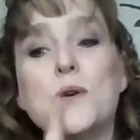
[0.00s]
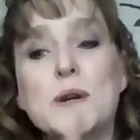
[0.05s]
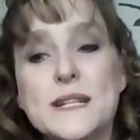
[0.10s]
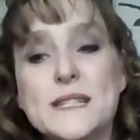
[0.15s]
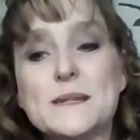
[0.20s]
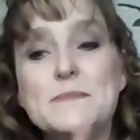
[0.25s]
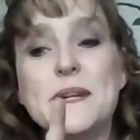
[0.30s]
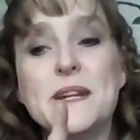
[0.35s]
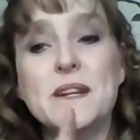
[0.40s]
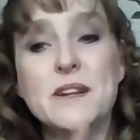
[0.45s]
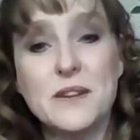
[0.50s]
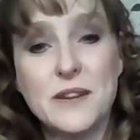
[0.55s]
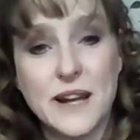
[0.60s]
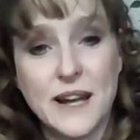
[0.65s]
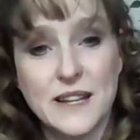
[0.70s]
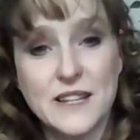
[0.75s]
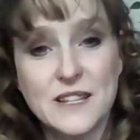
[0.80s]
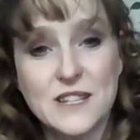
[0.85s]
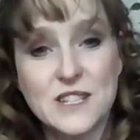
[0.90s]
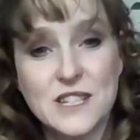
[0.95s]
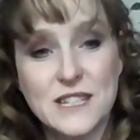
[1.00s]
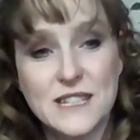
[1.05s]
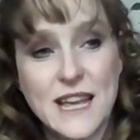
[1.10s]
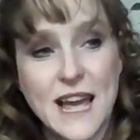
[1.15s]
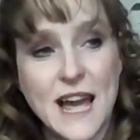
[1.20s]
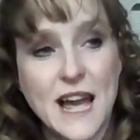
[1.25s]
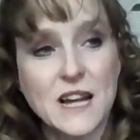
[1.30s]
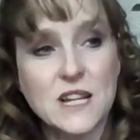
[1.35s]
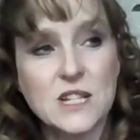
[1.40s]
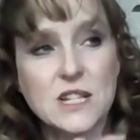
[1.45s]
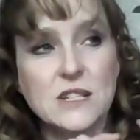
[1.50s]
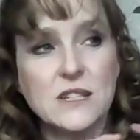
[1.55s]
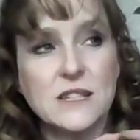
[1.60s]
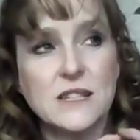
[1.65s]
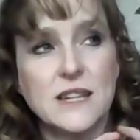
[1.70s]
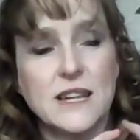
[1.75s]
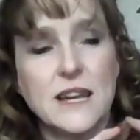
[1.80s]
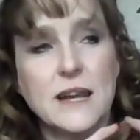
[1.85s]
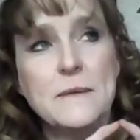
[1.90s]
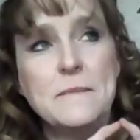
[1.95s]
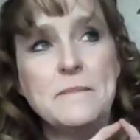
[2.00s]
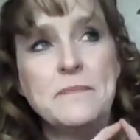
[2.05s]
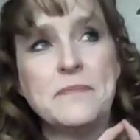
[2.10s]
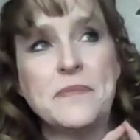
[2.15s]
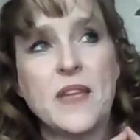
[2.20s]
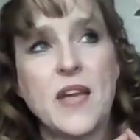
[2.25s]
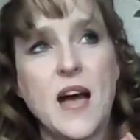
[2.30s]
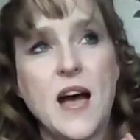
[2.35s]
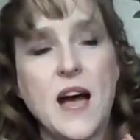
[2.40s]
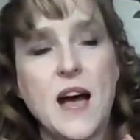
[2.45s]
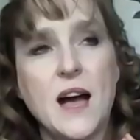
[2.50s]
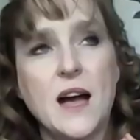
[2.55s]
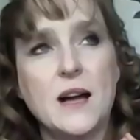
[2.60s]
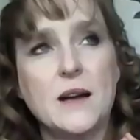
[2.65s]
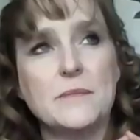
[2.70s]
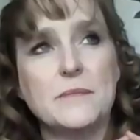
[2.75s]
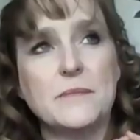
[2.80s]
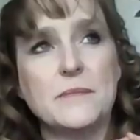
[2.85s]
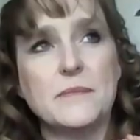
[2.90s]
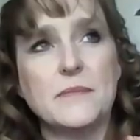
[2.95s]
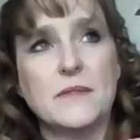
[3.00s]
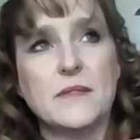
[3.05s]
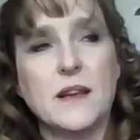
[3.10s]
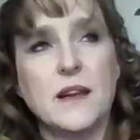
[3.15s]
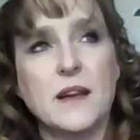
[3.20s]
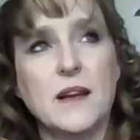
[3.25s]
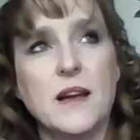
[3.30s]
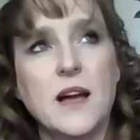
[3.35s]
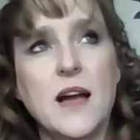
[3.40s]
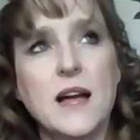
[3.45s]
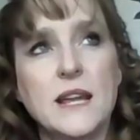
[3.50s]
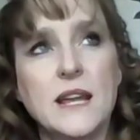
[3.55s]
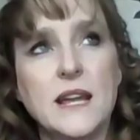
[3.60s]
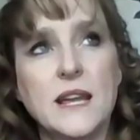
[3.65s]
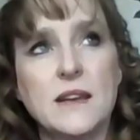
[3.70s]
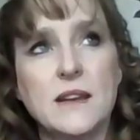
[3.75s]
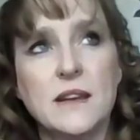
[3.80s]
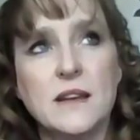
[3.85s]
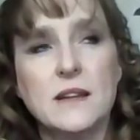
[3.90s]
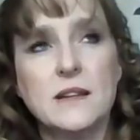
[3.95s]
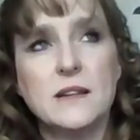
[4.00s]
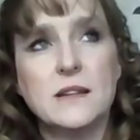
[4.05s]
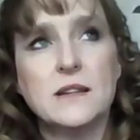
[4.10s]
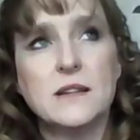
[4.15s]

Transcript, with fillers: Crispy Crunch is actually um, honey,